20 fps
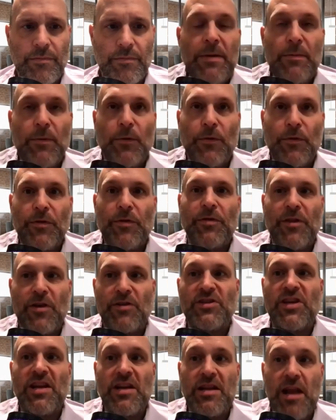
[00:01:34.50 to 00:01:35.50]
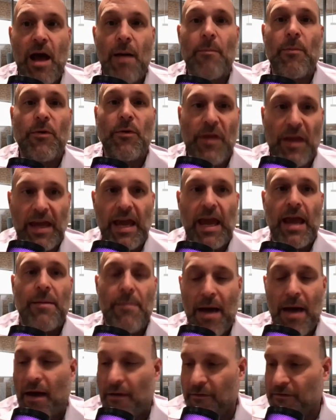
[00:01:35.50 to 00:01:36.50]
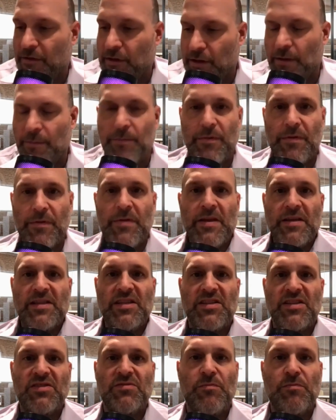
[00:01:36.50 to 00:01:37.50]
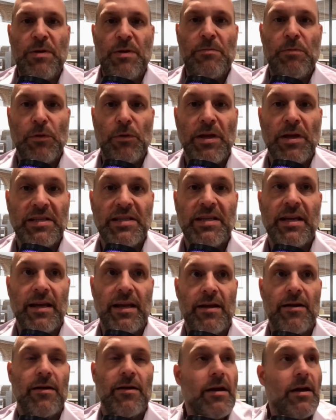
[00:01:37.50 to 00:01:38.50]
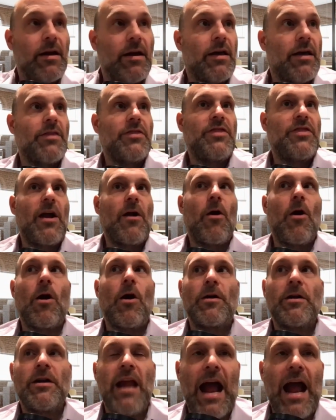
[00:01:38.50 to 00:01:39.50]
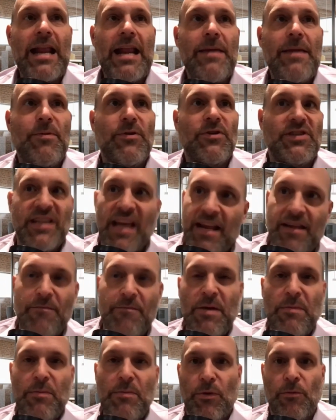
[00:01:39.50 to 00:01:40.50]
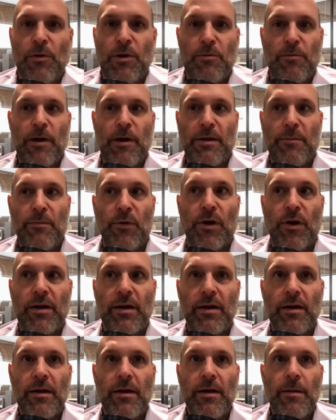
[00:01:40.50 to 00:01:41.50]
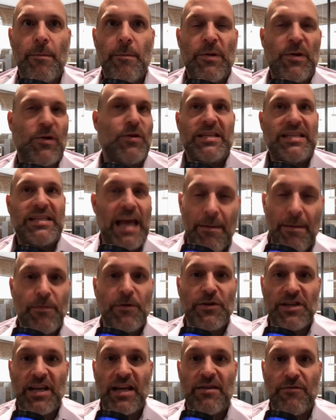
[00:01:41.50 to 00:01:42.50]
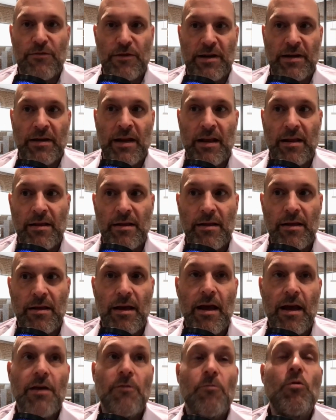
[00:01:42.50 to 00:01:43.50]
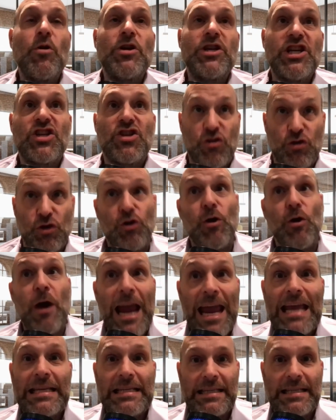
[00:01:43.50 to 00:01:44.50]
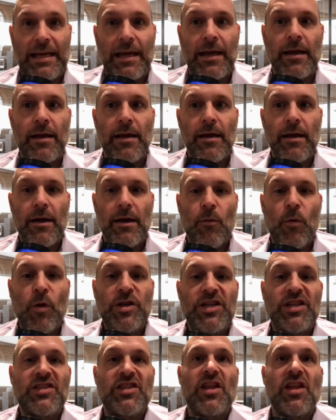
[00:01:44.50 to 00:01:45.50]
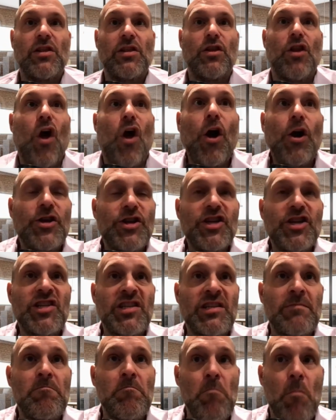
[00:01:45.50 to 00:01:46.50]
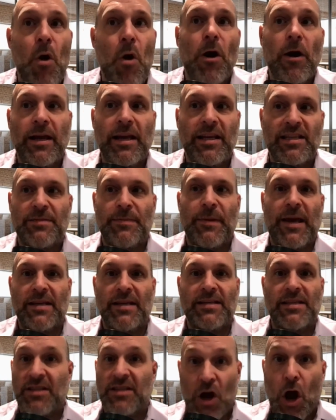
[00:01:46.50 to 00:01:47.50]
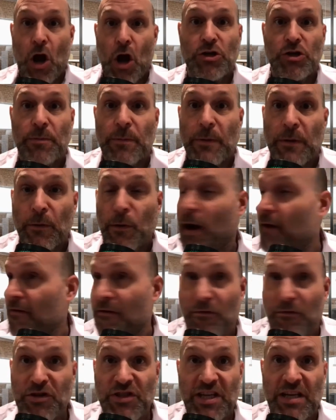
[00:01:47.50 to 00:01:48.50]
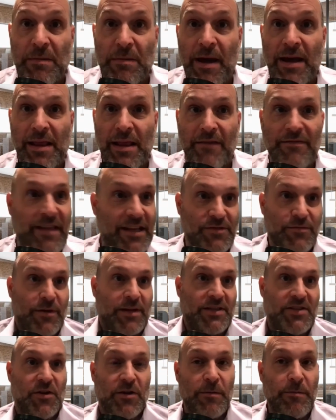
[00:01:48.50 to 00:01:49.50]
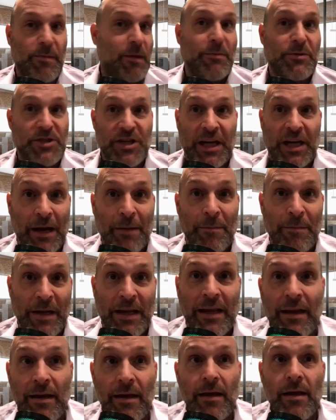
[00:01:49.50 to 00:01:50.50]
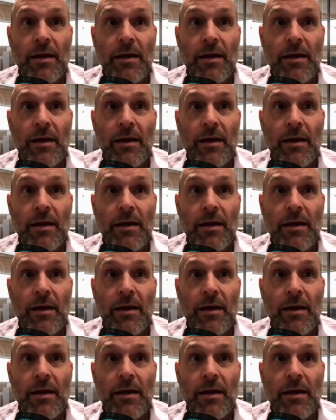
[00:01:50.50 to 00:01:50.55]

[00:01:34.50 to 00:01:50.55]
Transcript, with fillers: people. There's a number that came out, Philip, and this is people listening here. There are 90% of people that want to write a book, but only 10% have written it, which is crazy, which is the largest market space as an entrepreneur I've ever seen in my life. That's why I started a publishing company.